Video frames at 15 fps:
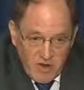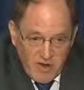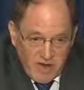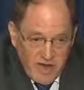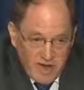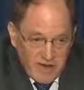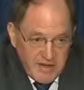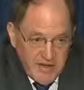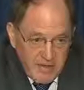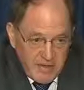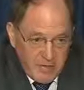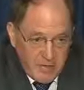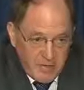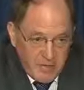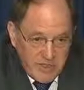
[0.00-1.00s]
Italian
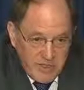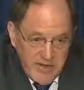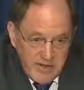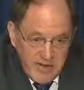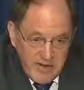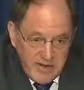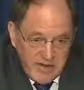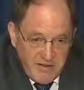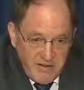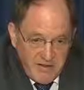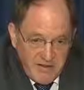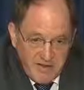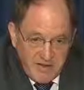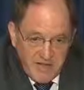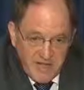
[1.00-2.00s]
government would take another, and